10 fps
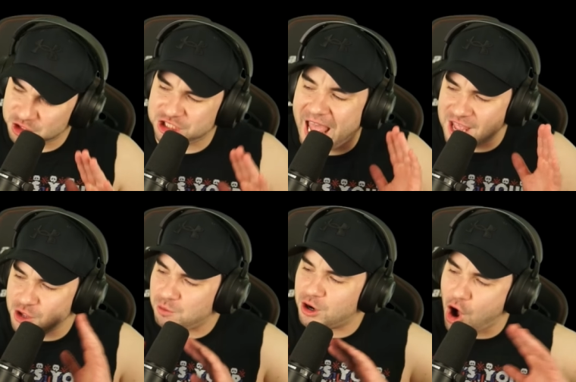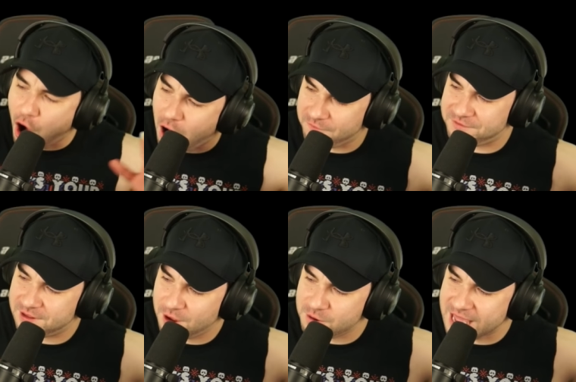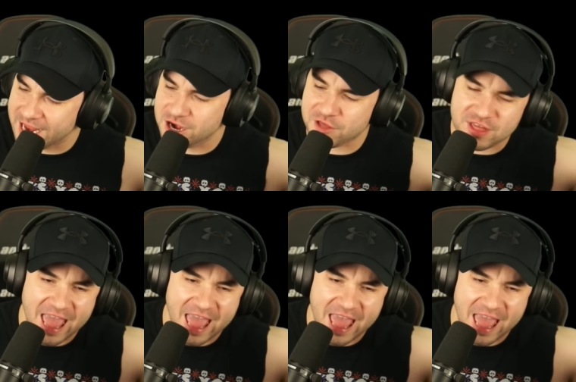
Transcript: Chat, you were off. Okay, nothing